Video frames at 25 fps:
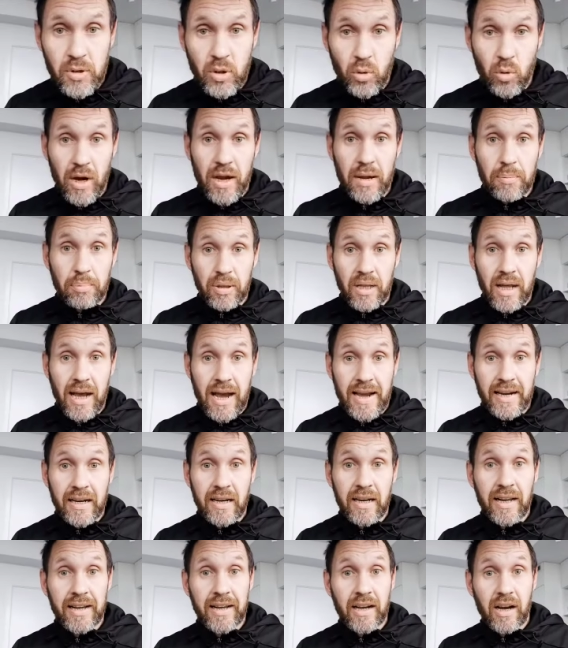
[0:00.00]
So I
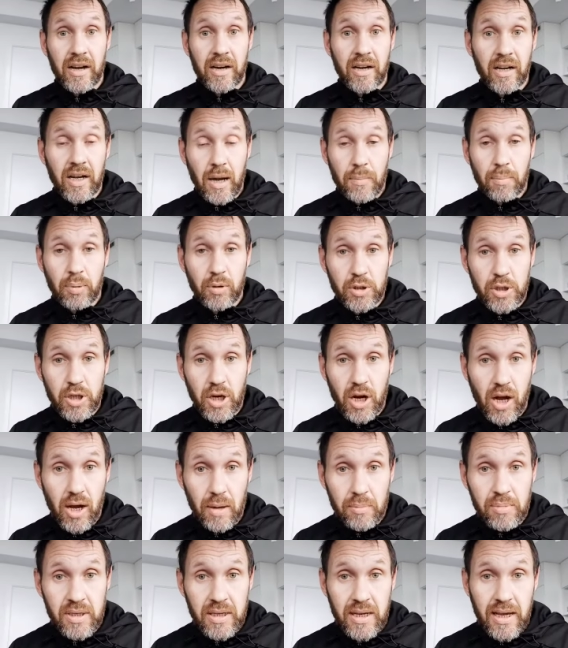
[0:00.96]
applied and I got a couple
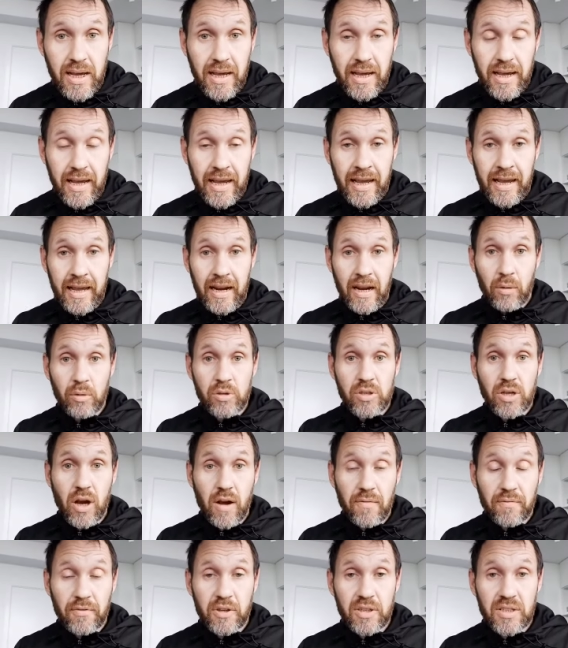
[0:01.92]
jobs, and I was
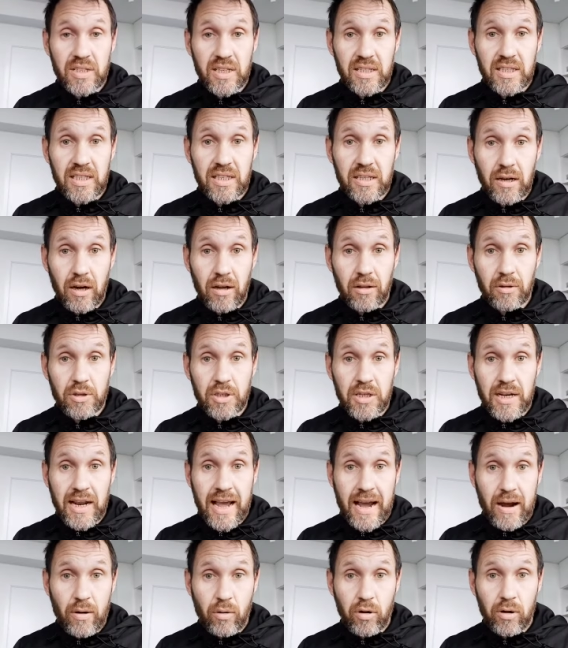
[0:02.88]
offered $60
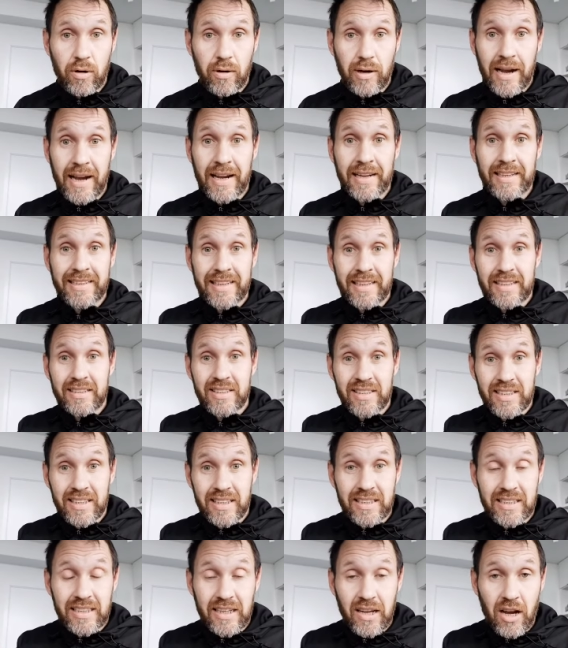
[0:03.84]
an hour. I did
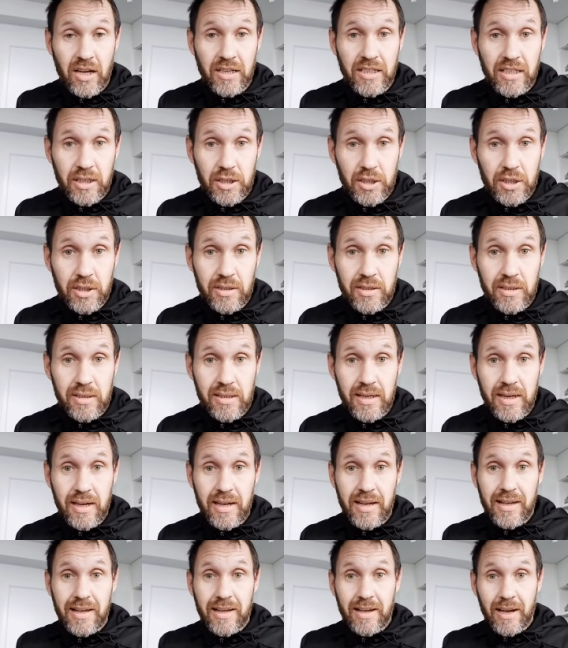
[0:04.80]
60 auditions.
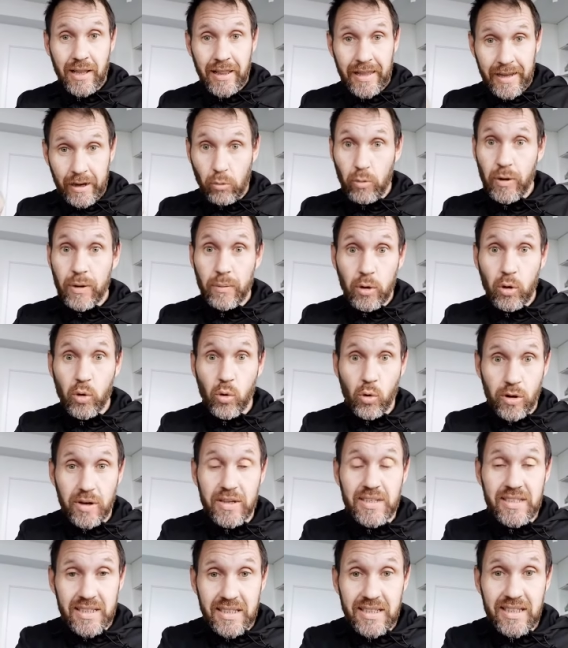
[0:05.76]
Like I
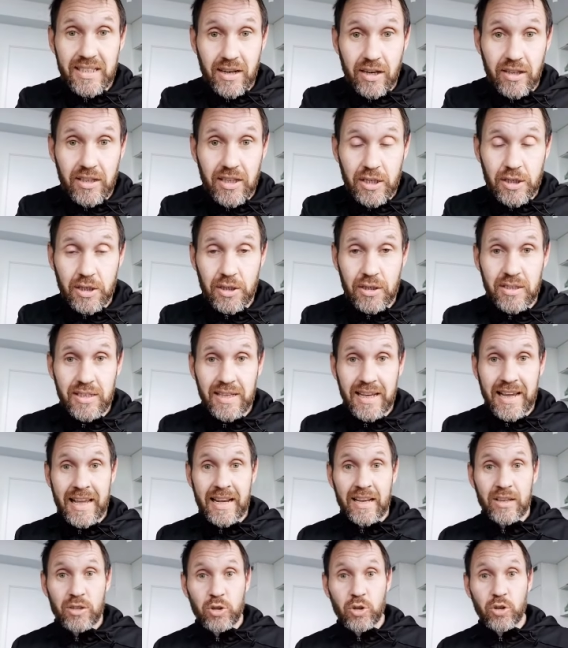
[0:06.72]
re-recorded 60 auditions,
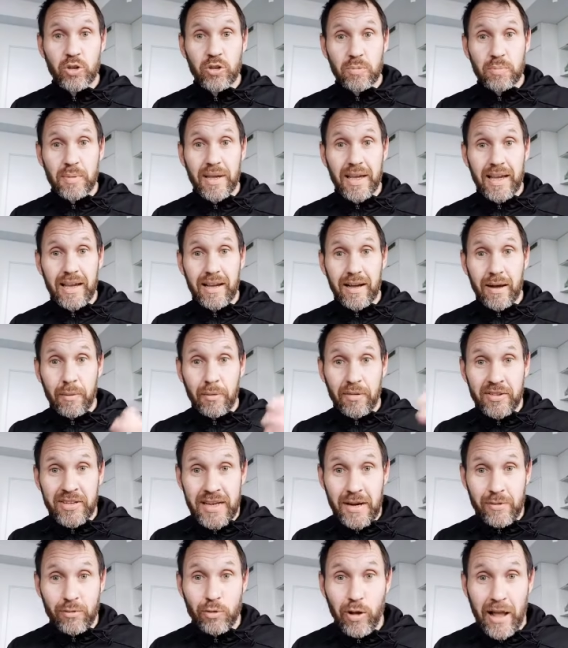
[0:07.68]
and it took me
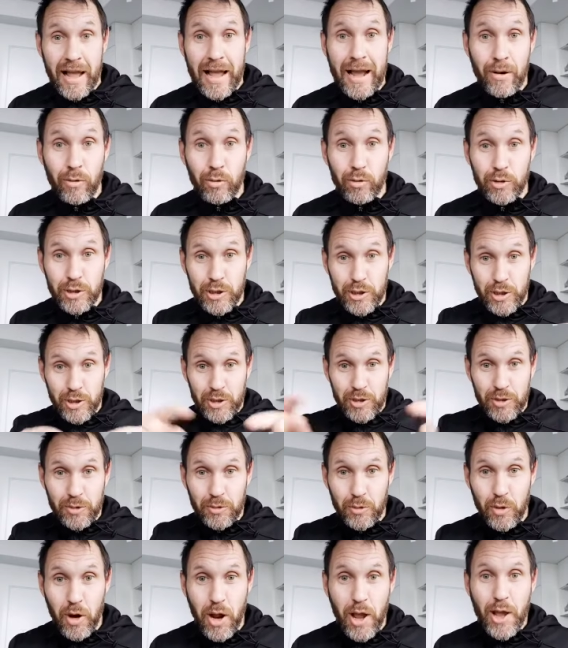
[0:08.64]
several hours
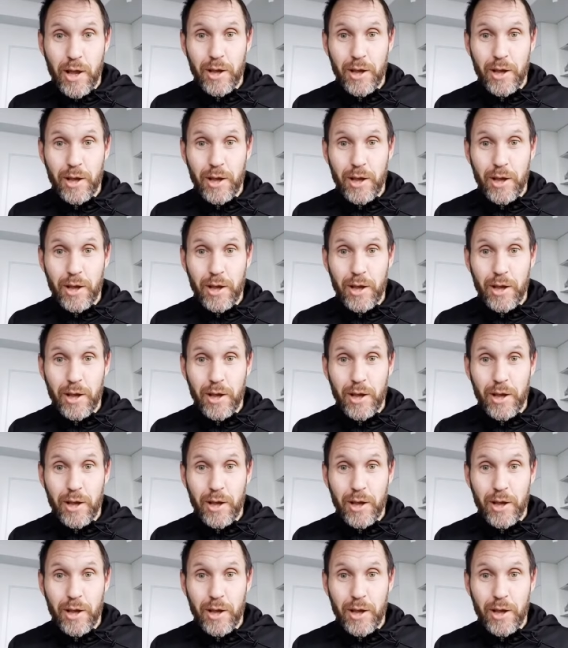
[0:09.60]
just to